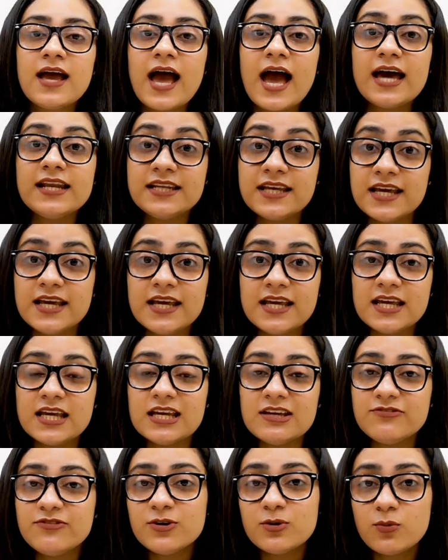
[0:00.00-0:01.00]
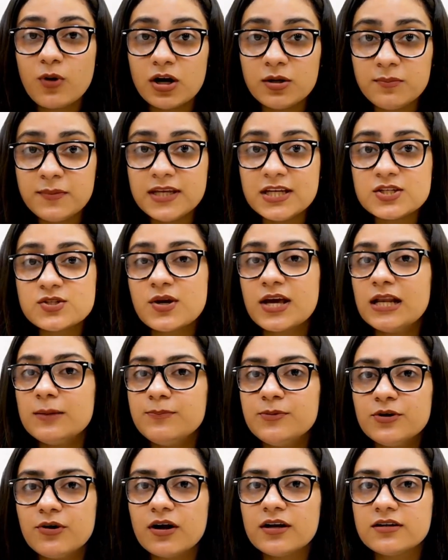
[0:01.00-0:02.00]
And hey, if you want me to help
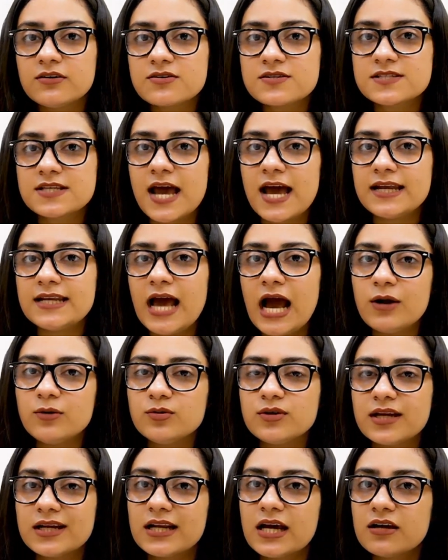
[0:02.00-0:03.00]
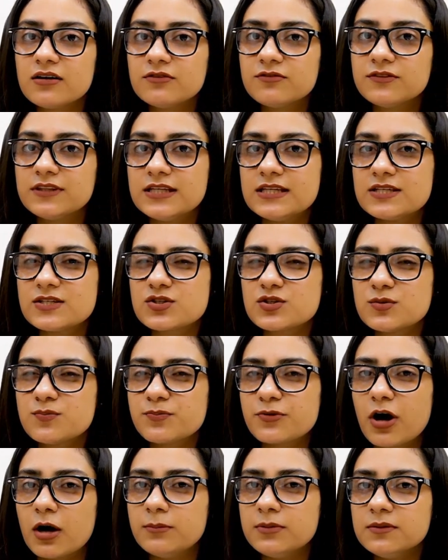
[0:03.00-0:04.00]
you understand how to get out of these two
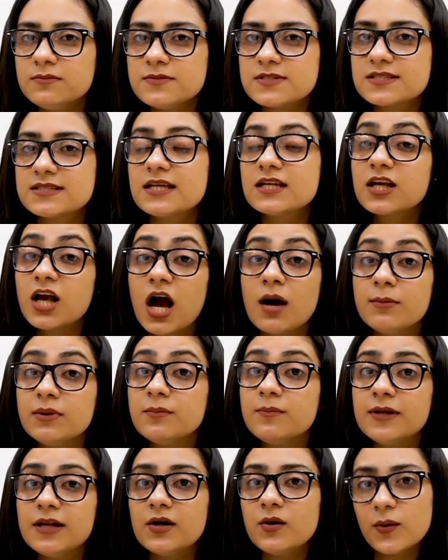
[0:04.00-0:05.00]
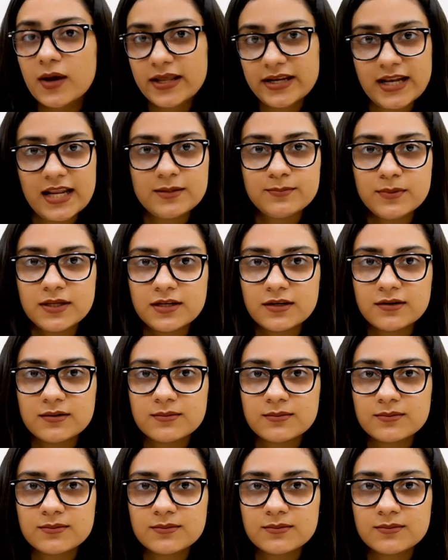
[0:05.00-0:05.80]
problems, then comment below and let me know.